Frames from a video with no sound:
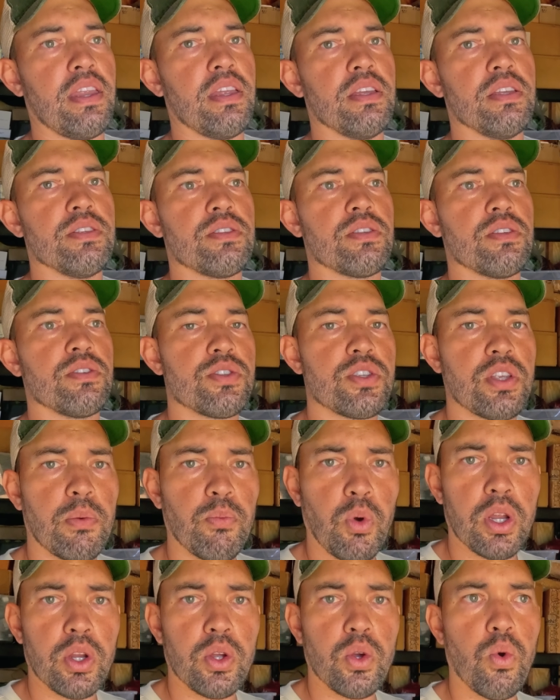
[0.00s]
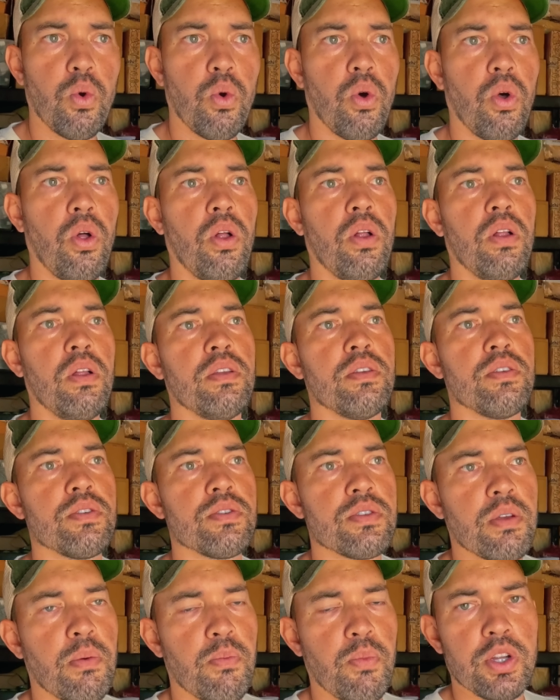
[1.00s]
is somewhat cool,
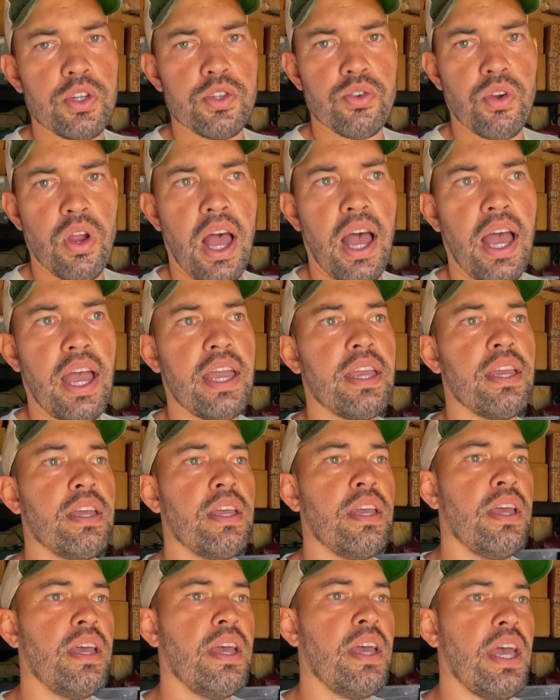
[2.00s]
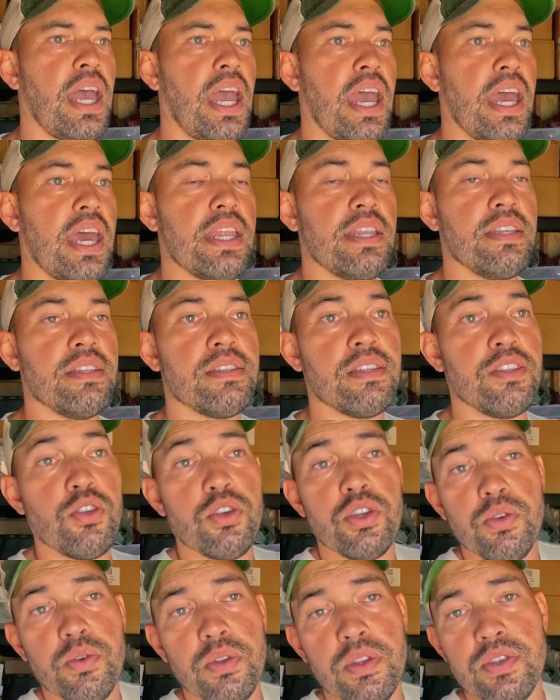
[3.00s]
somewhat dry, and you can
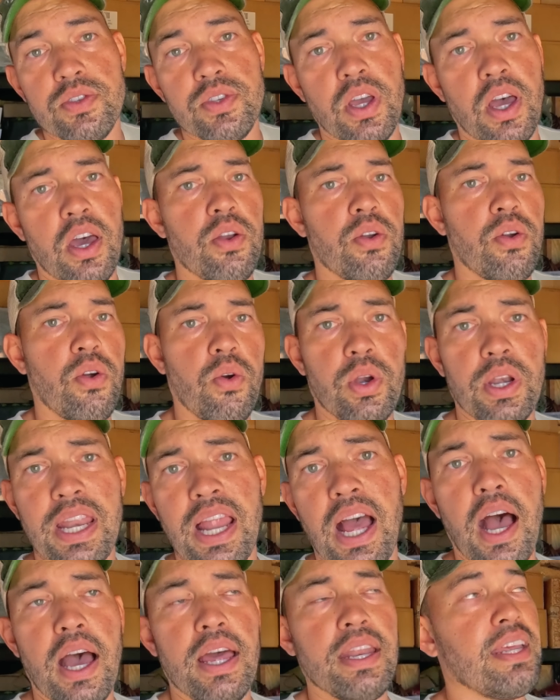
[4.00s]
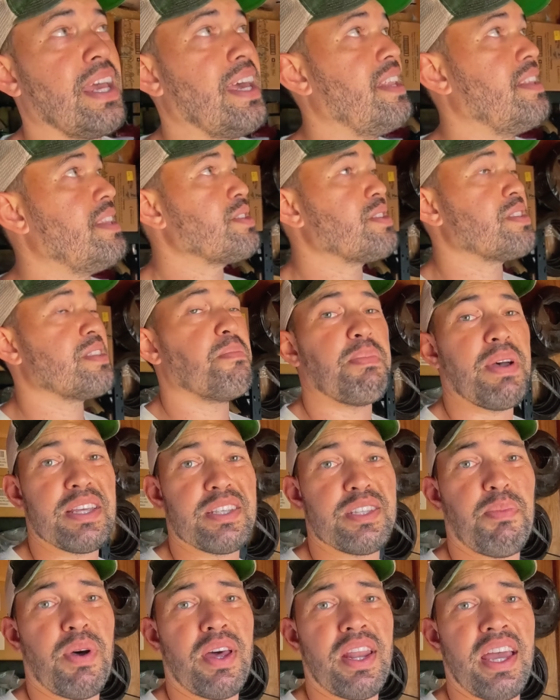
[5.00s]
do it in the sun or, or not. And this is the best
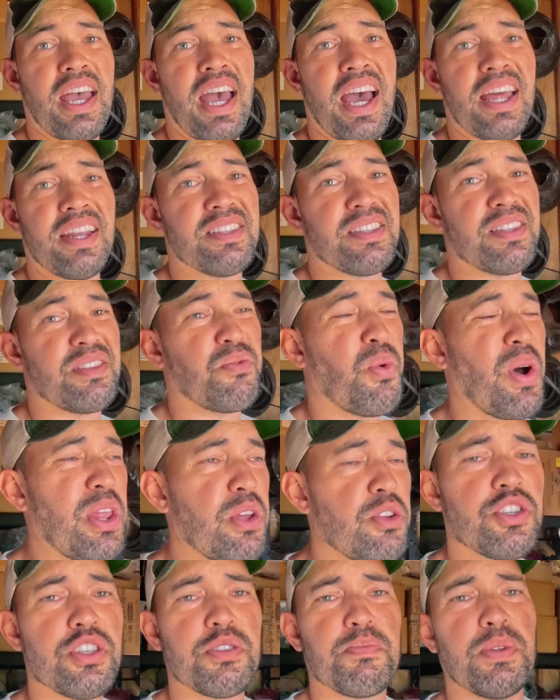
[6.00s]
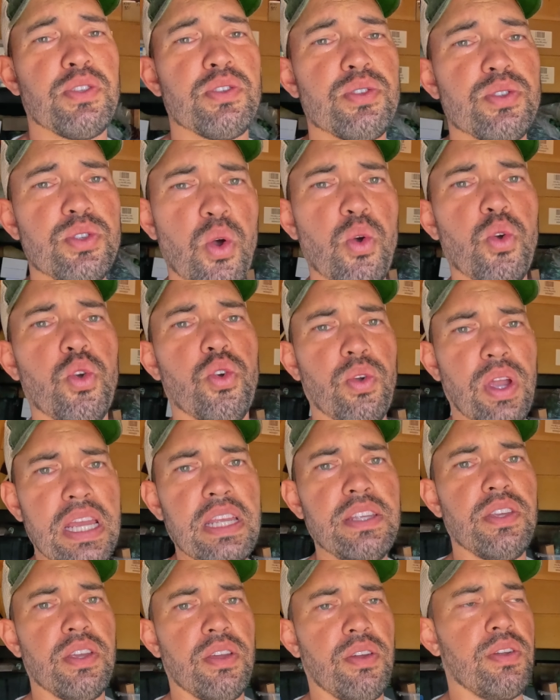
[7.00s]
spot I had because the weather's just been so
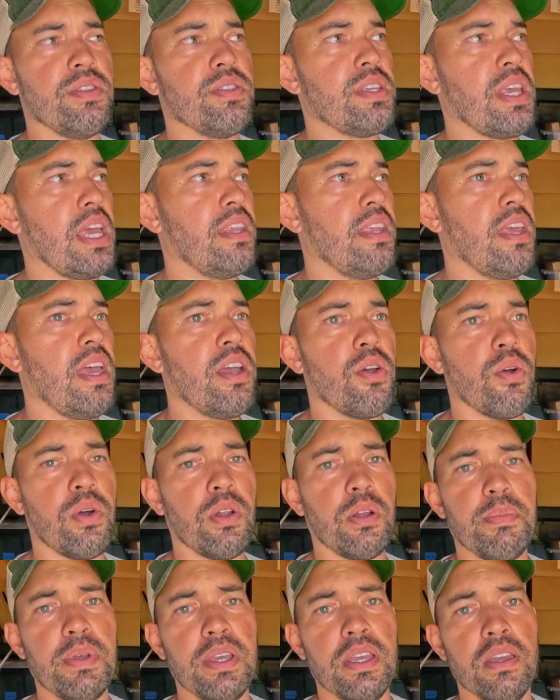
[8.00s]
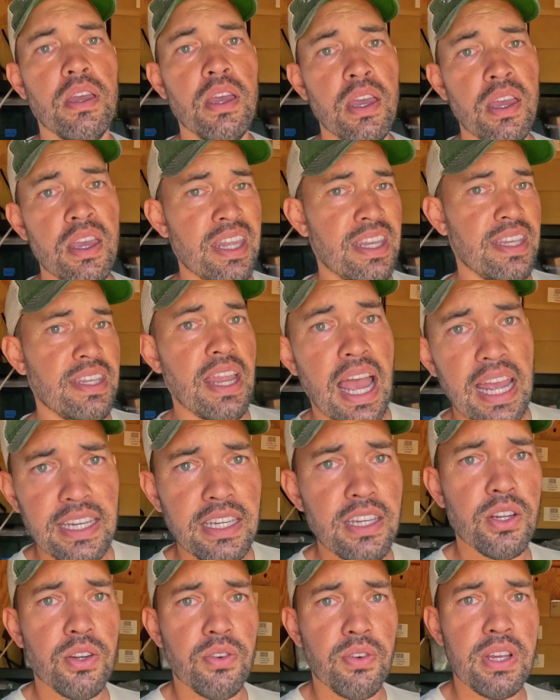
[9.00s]
crazy here in San Diego. It'll be 90
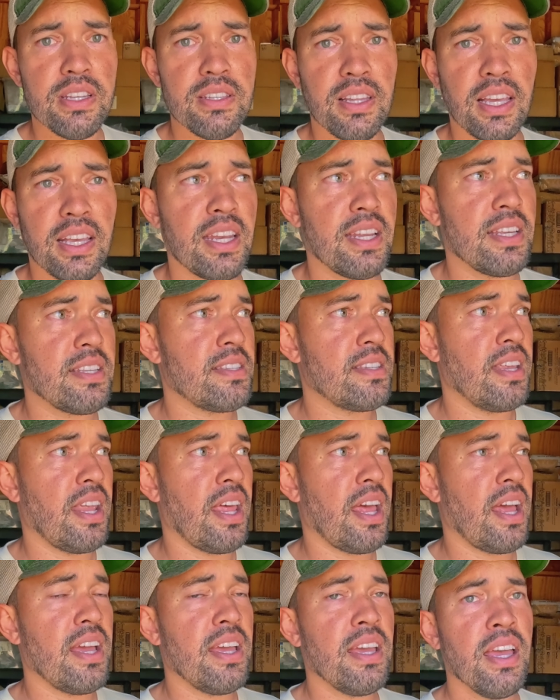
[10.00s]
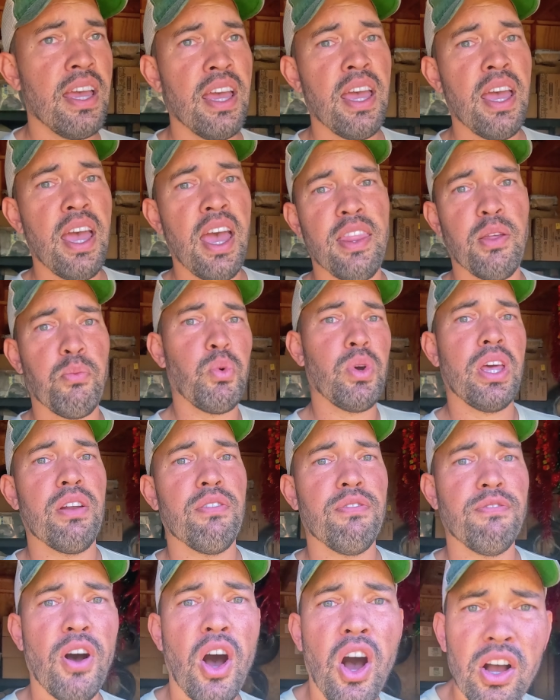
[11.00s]
degrees like it is today, and then we'll get a
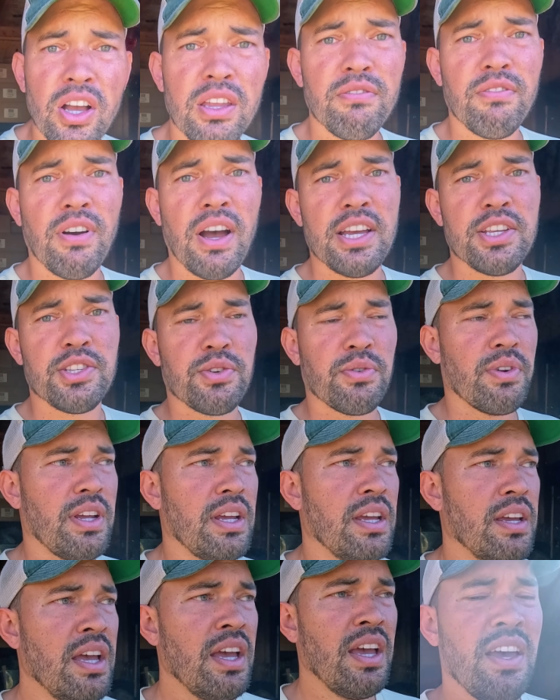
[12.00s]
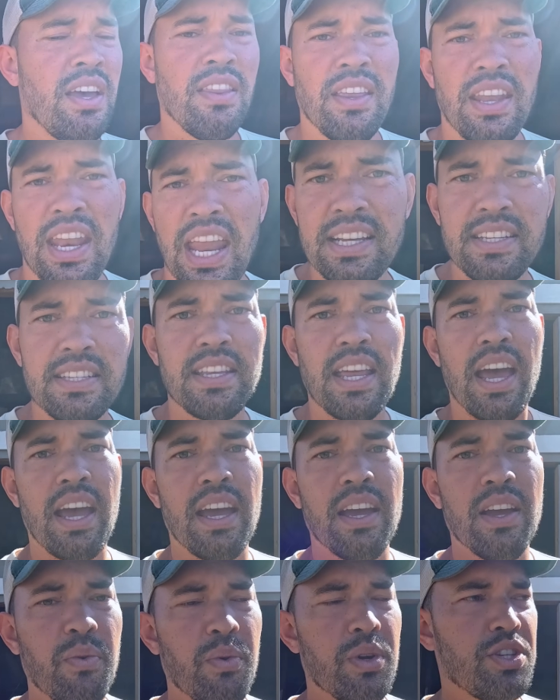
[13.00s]
fog advisory the next
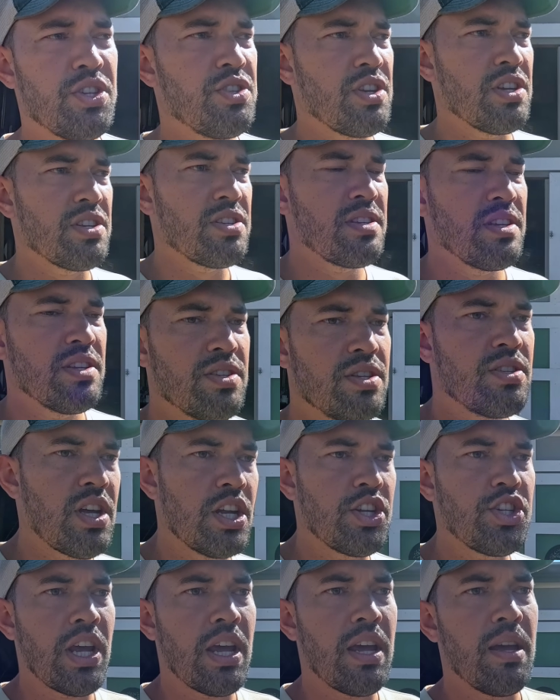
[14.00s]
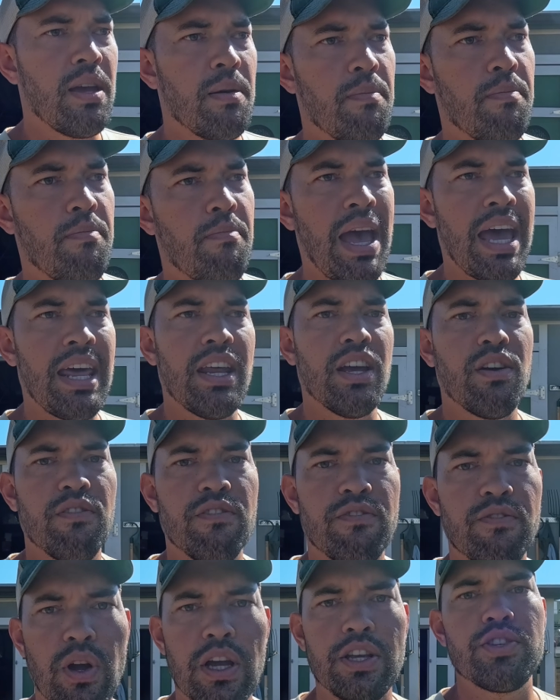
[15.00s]
day, which is just such a manic,
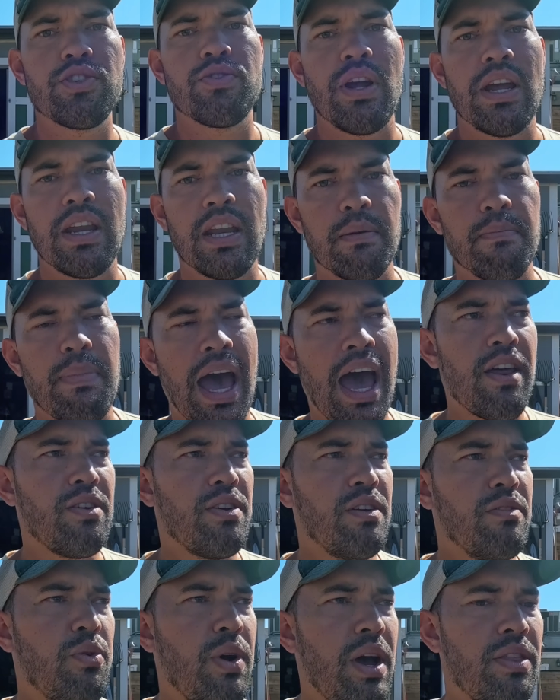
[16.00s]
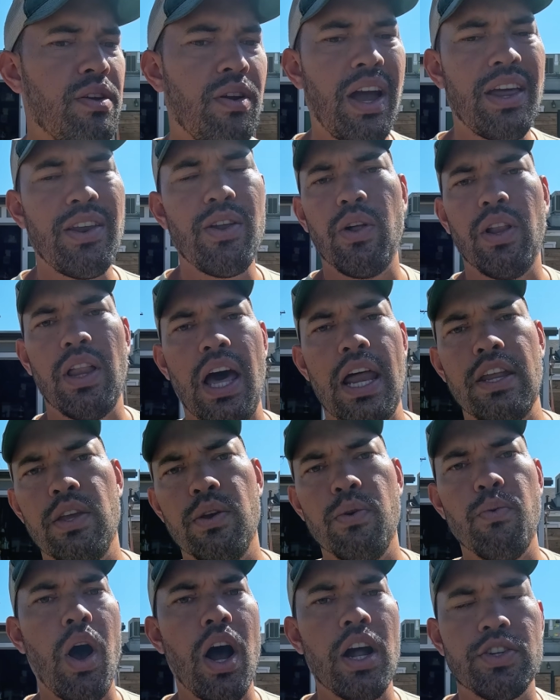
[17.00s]
frustrating pattern of weather. I know a lot of you
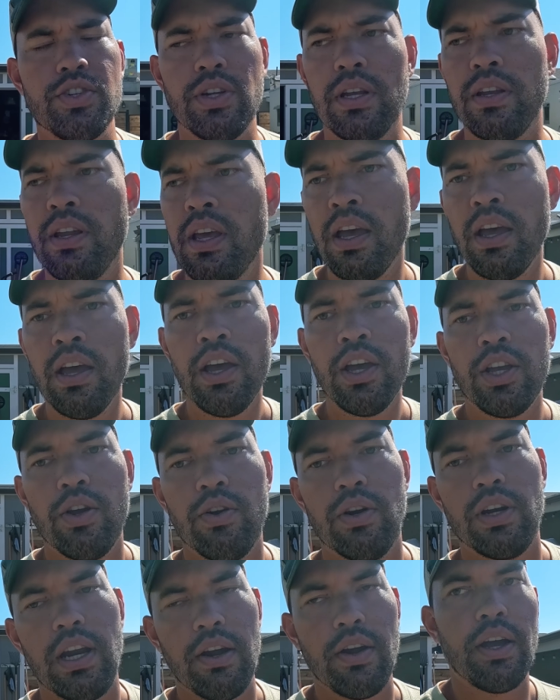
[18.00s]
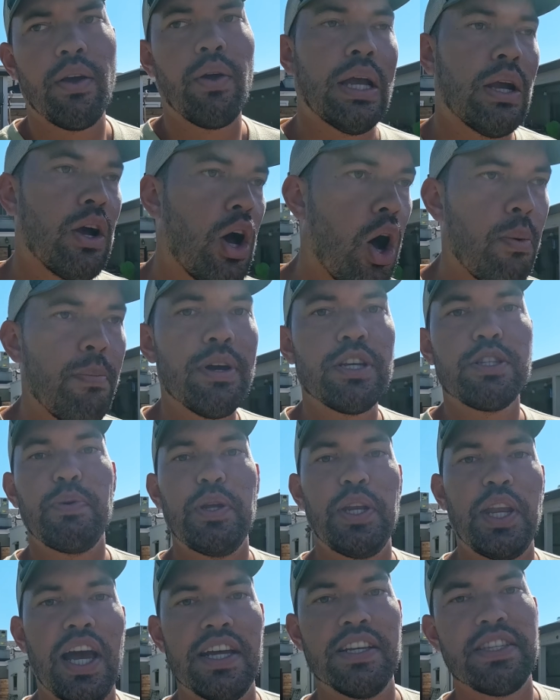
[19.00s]
watching, you're in an area like, oh, it must be
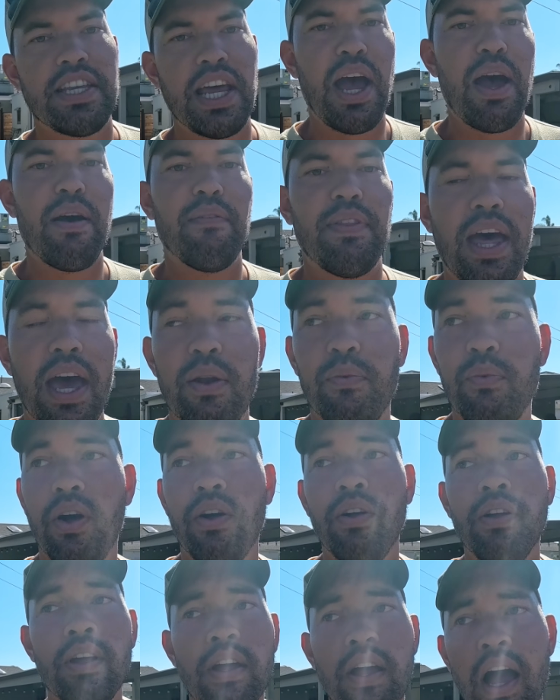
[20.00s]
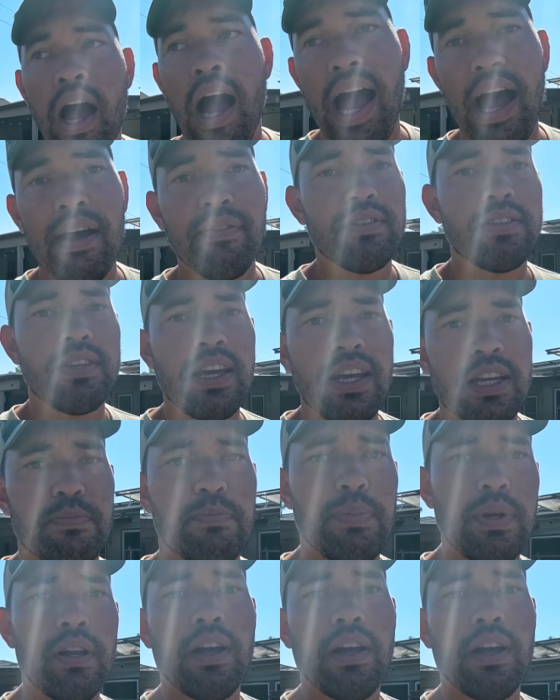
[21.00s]
nice to have that. Well, I have to say, it's been